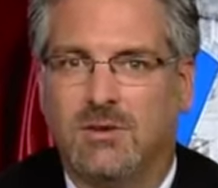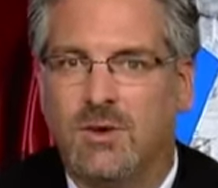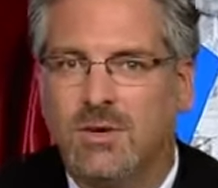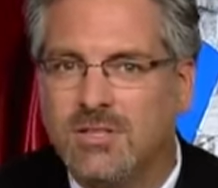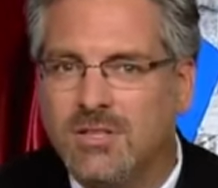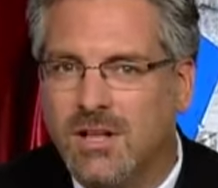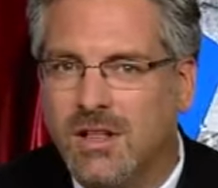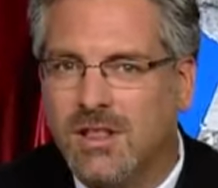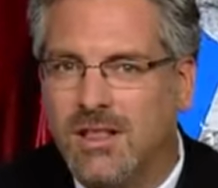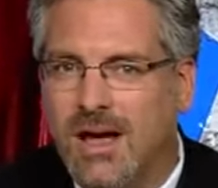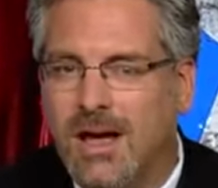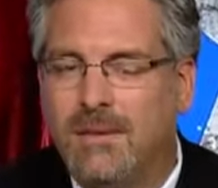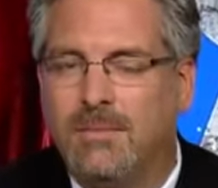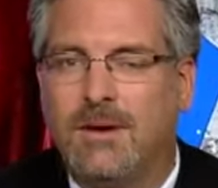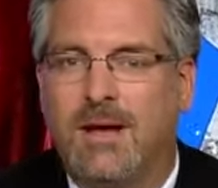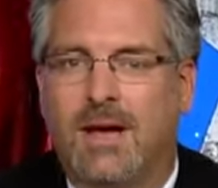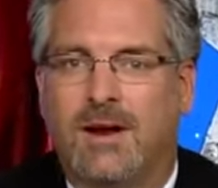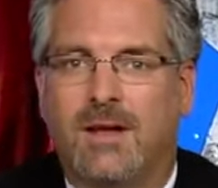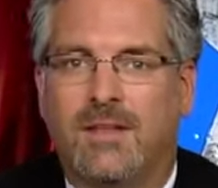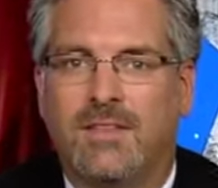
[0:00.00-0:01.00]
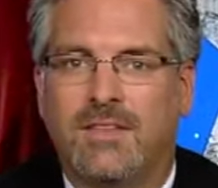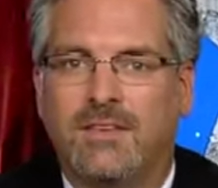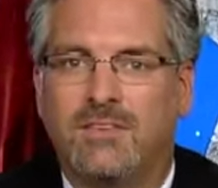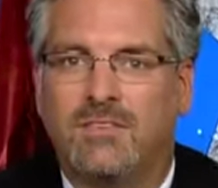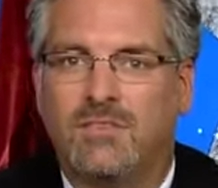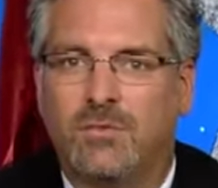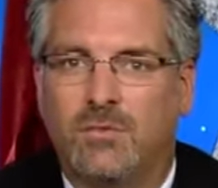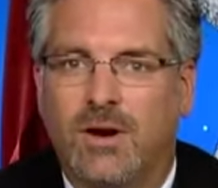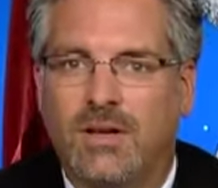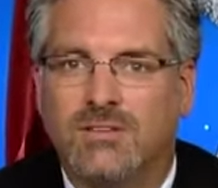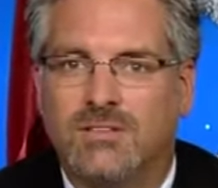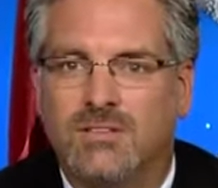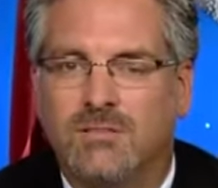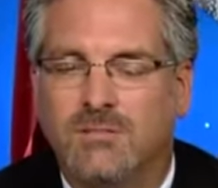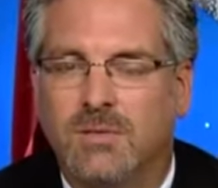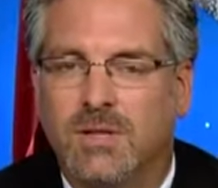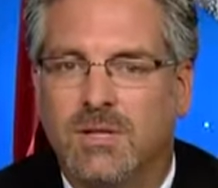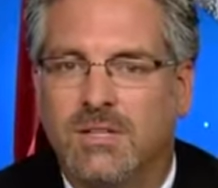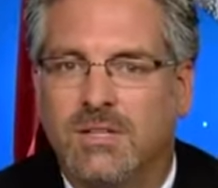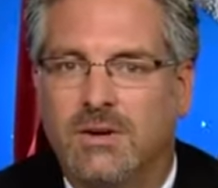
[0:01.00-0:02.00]
The U.S. climbed down on these threats
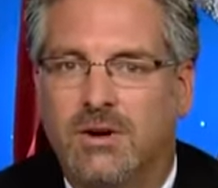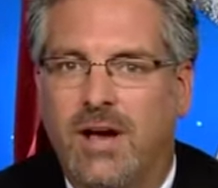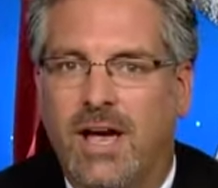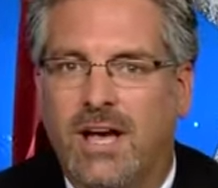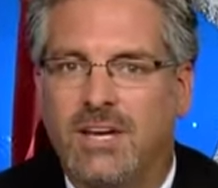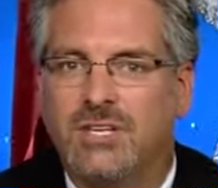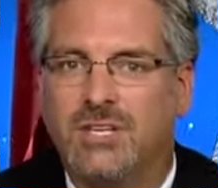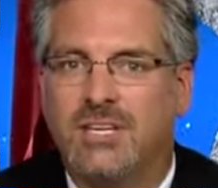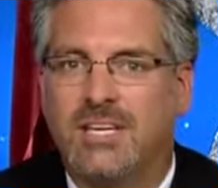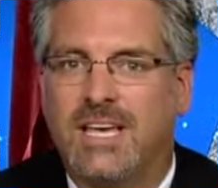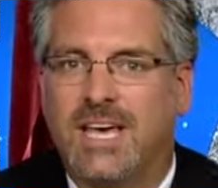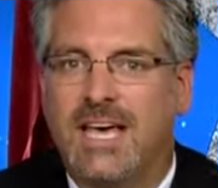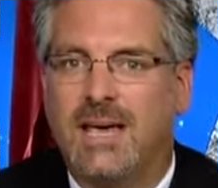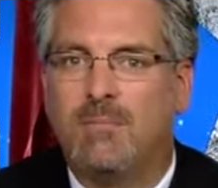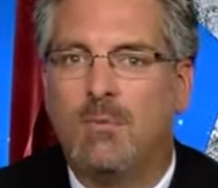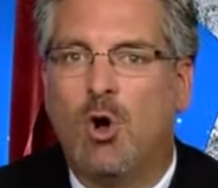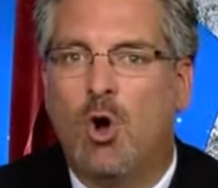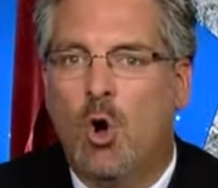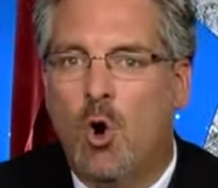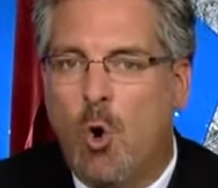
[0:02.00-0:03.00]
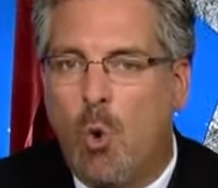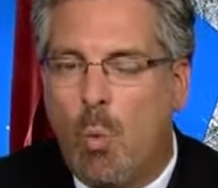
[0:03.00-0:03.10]
of military action came